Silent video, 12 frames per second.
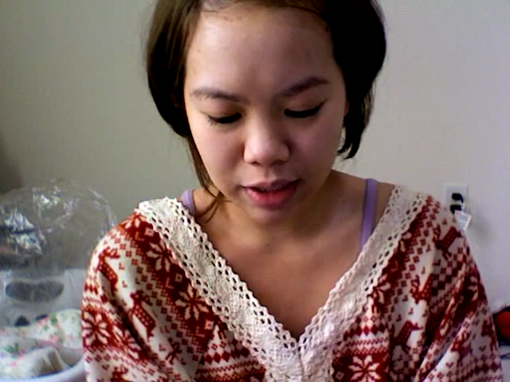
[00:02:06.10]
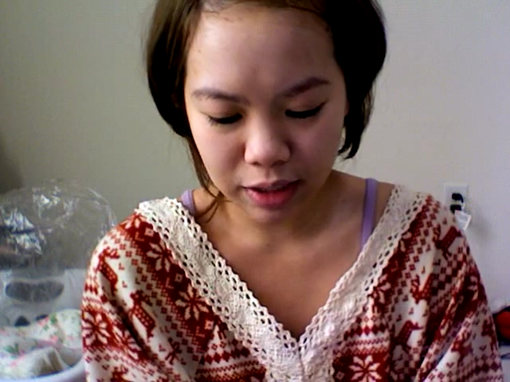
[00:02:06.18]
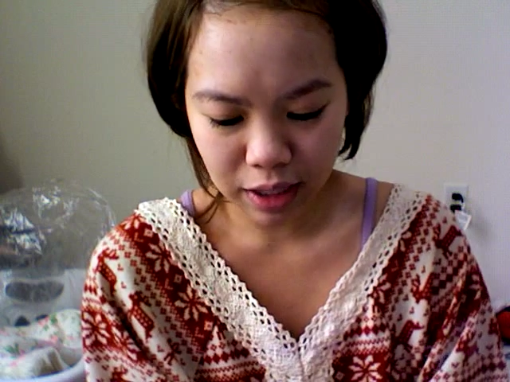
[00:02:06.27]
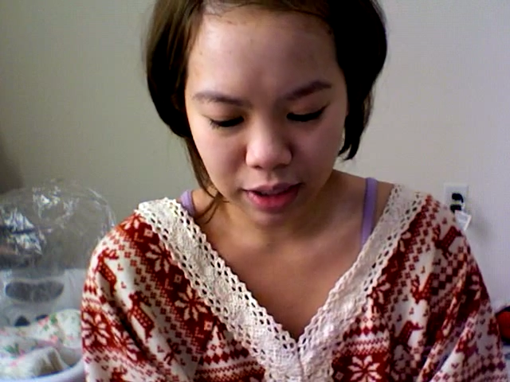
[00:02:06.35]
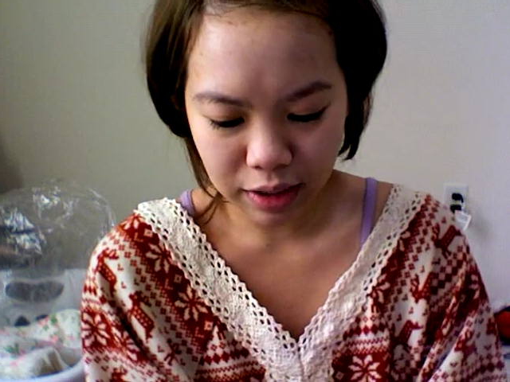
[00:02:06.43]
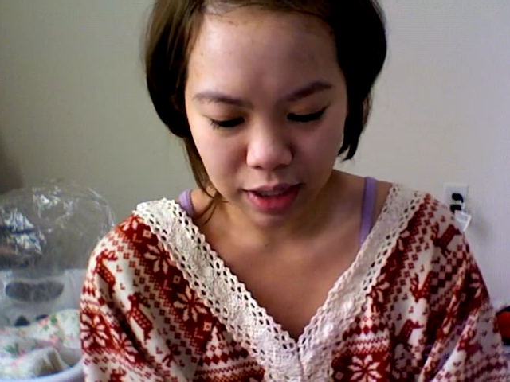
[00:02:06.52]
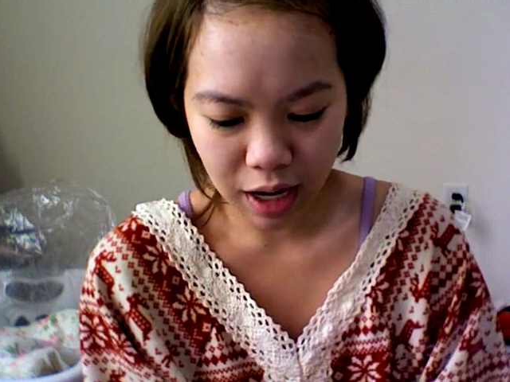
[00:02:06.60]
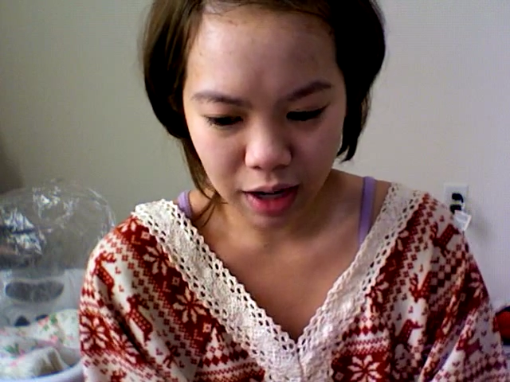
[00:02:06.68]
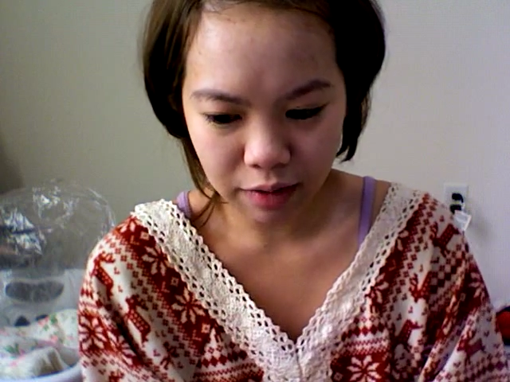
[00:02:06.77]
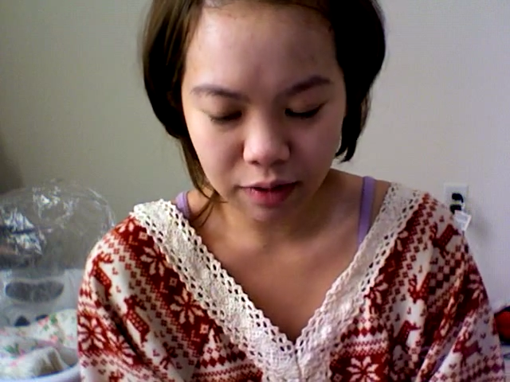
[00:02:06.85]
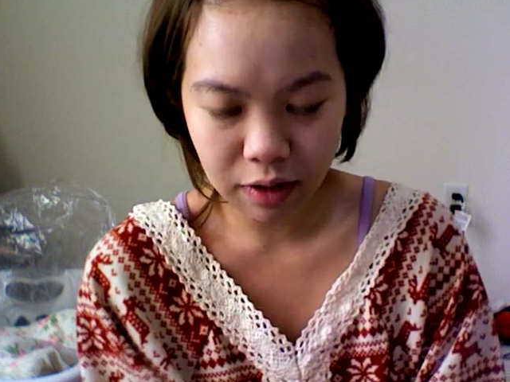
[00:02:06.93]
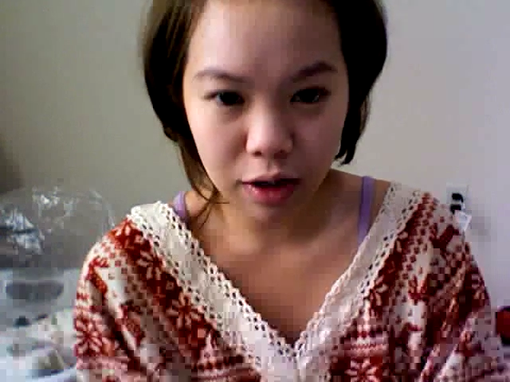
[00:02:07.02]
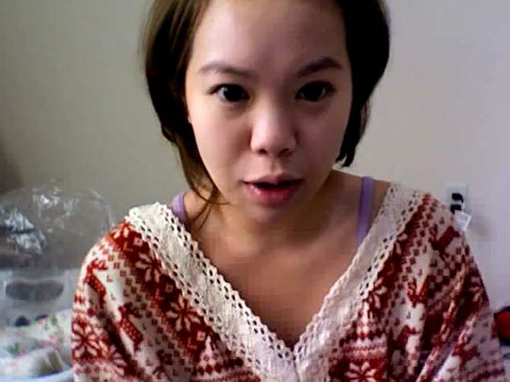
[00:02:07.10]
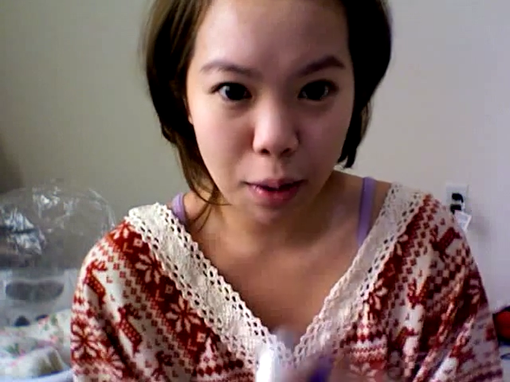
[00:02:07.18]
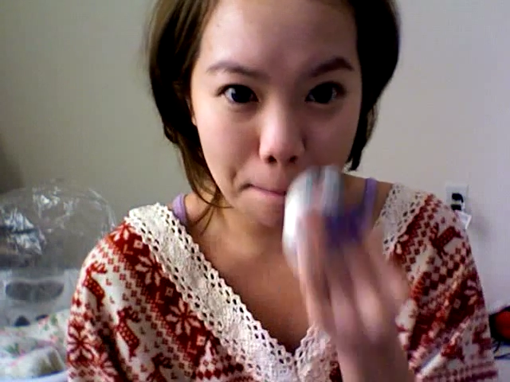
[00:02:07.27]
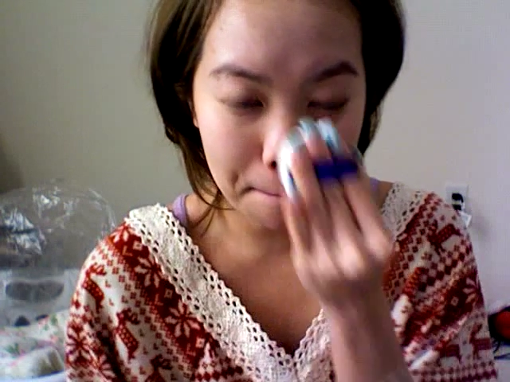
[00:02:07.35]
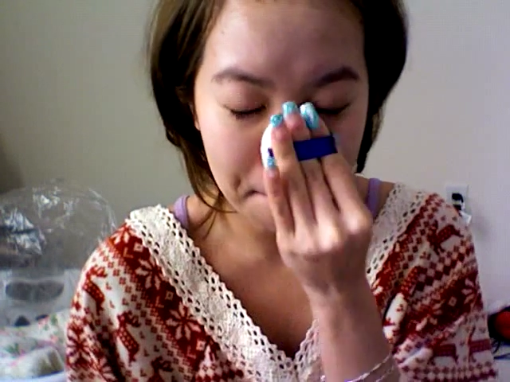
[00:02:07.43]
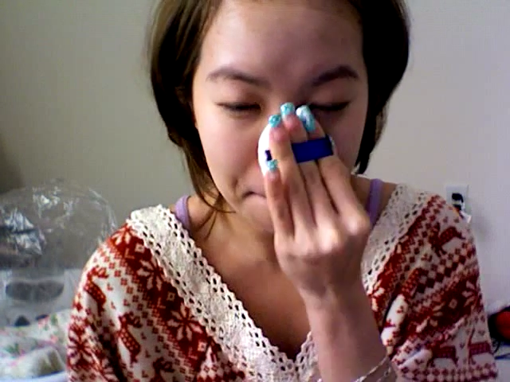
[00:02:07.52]
just like to have
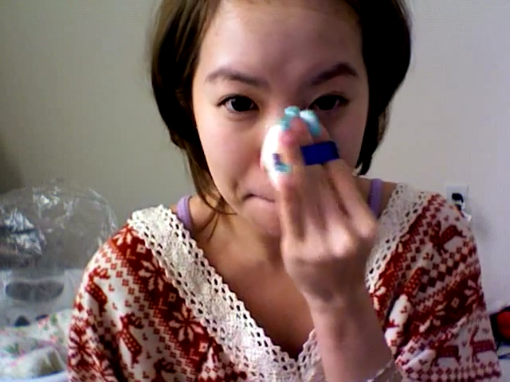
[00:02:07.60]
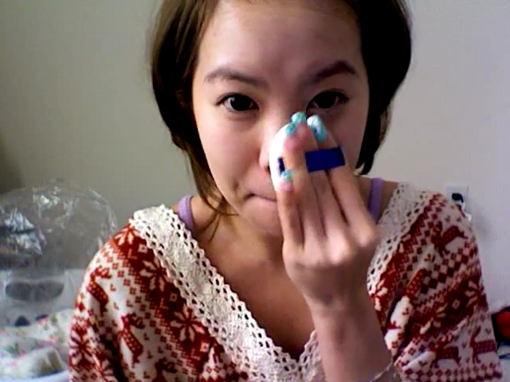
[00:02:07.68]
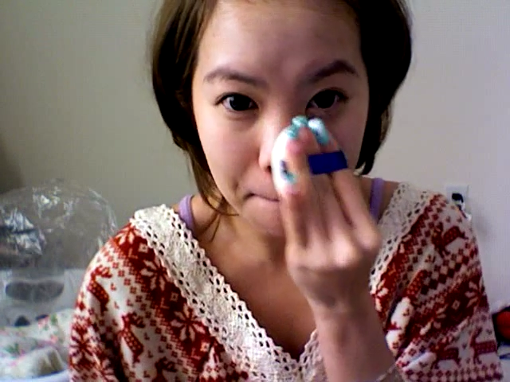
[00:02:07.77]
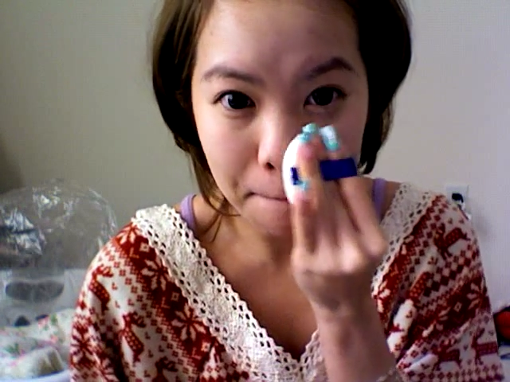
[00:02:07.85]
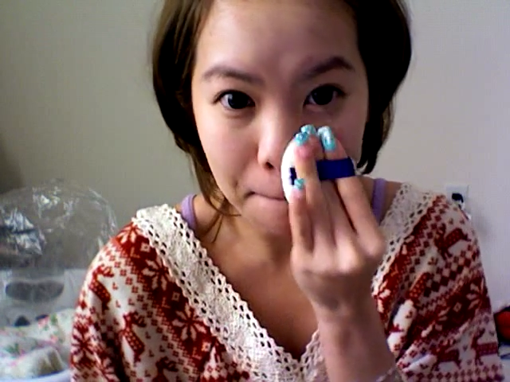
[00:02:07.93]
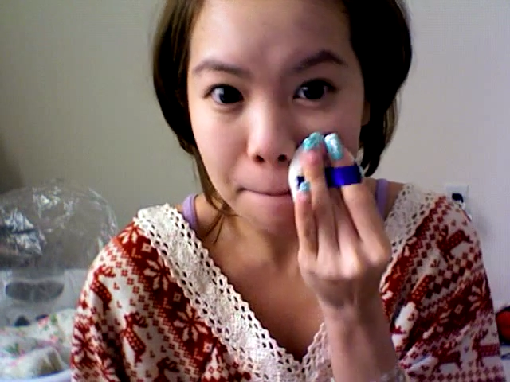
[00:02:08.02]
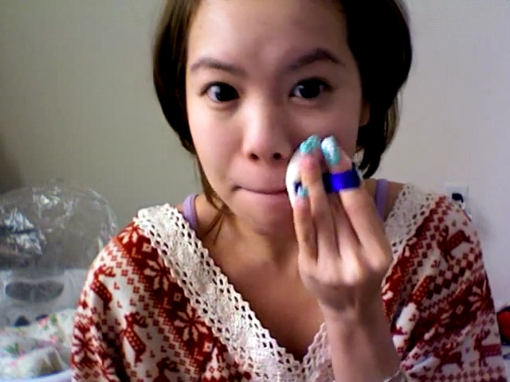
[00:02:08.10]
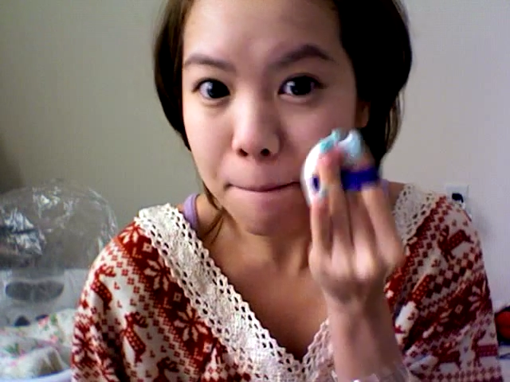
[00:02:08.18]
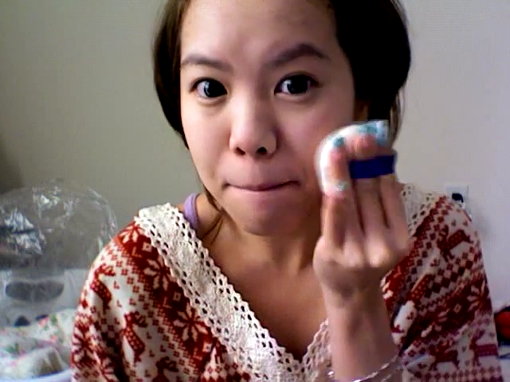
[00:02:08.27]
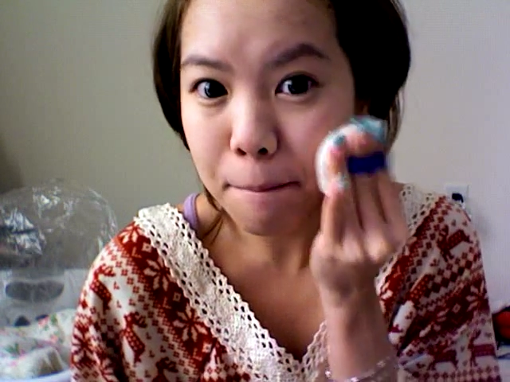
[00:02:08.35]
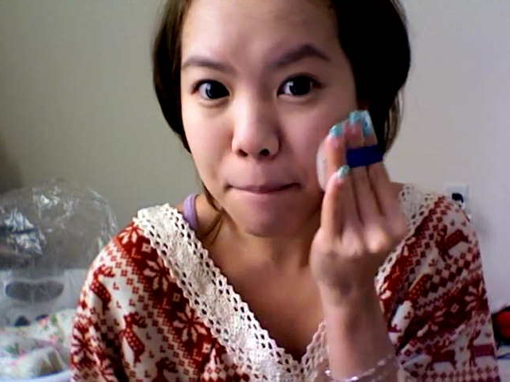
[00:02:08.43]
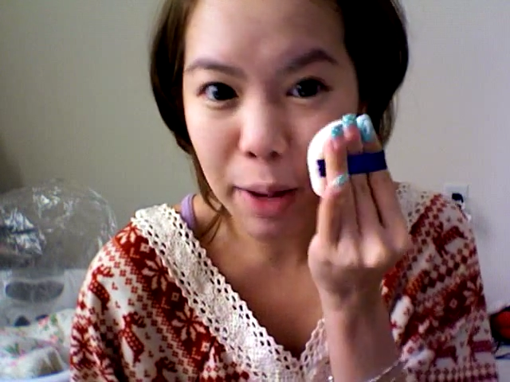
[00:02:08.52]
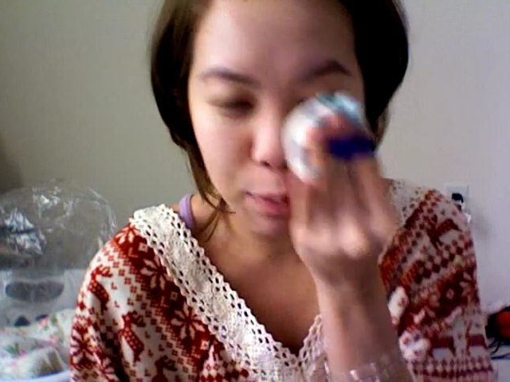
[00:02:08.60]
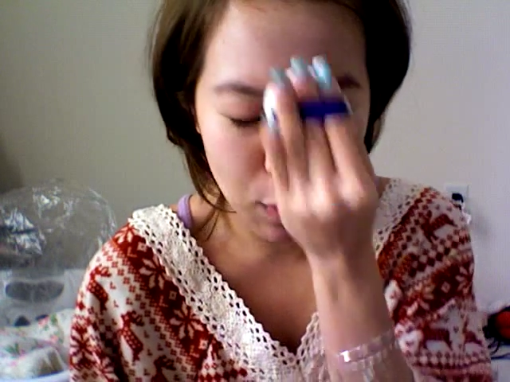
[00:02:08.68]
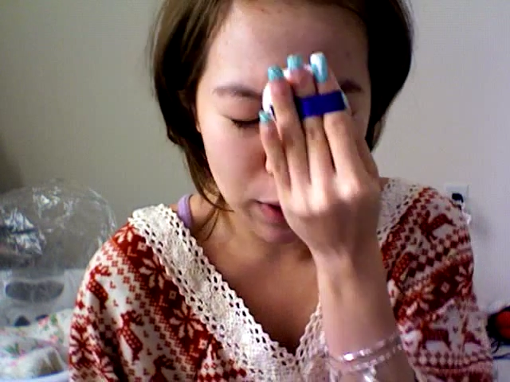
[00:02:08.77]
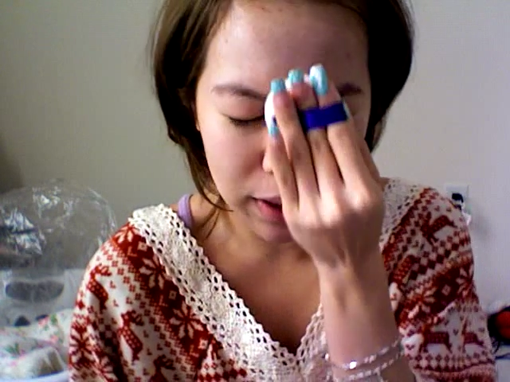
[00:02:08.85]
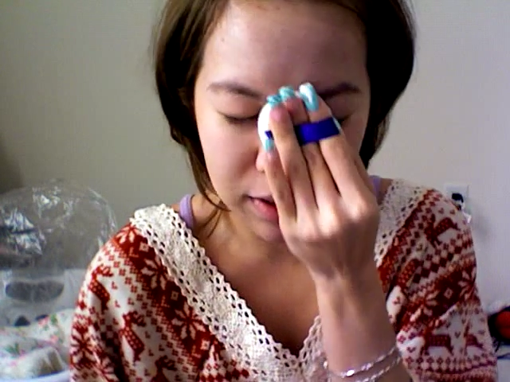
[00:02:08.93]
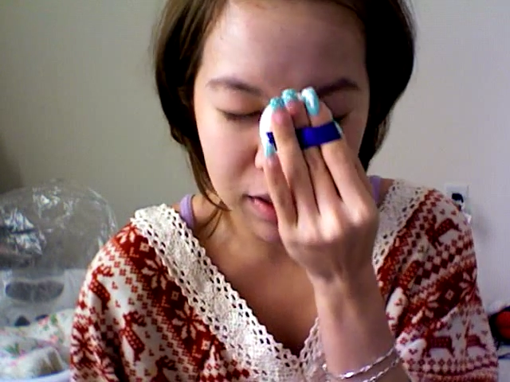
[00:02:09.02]
my
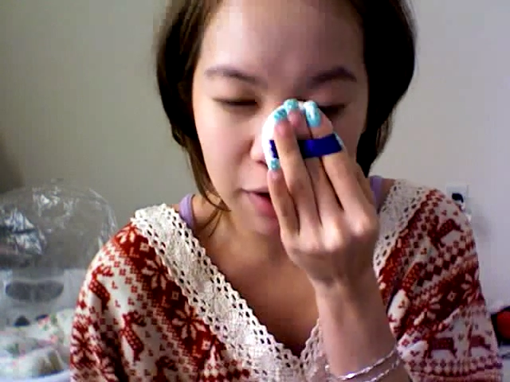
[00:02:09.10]
pores